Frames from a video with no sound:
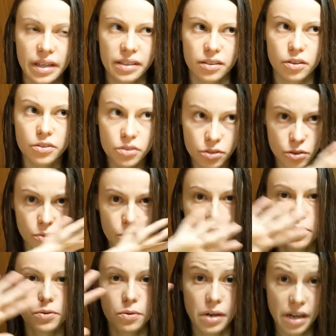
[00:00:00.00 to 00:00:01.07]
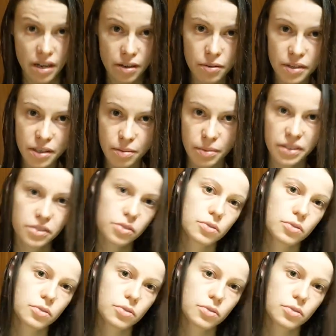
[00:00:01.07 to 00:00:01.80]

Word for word: like not Tokyo area, but